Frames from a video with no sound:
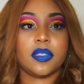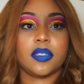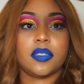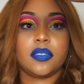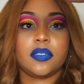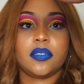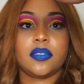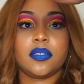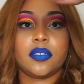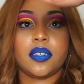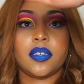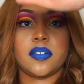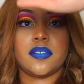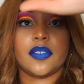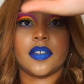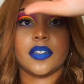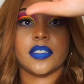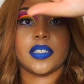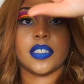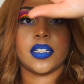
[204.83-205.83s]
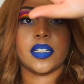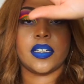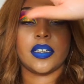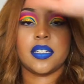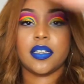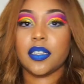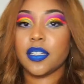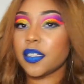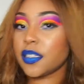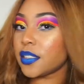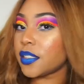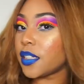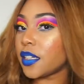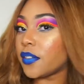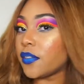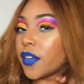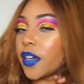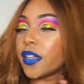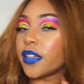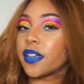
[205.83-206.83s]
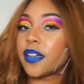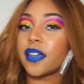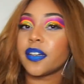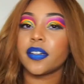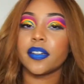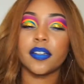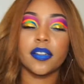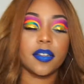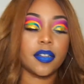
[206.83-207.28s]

I don't know if there's any. Yeah, there's none right there.